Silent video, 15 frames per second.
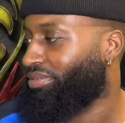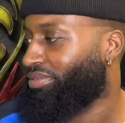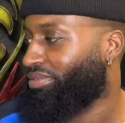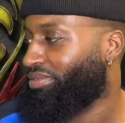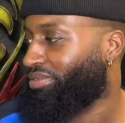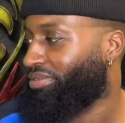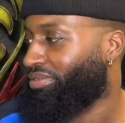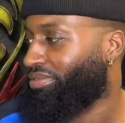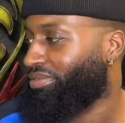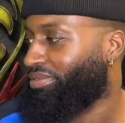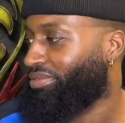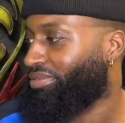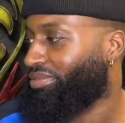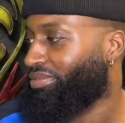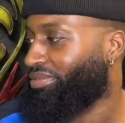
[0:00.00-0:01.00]

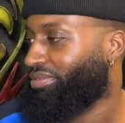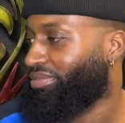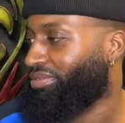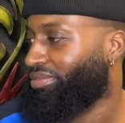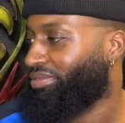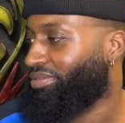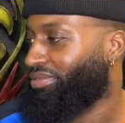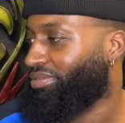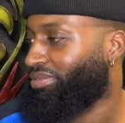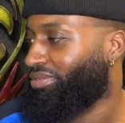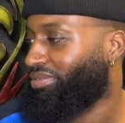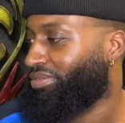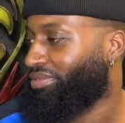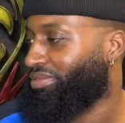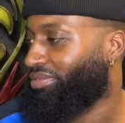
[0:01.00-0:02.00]

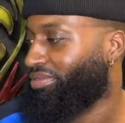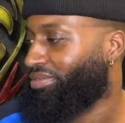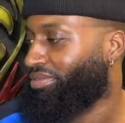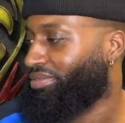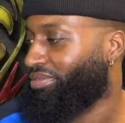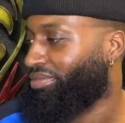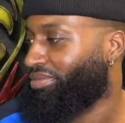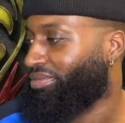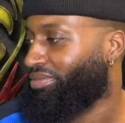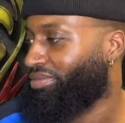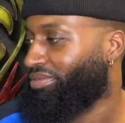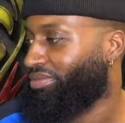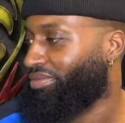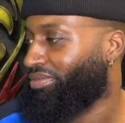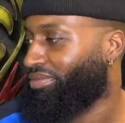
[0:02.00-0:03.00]
No one is speaking in this clip.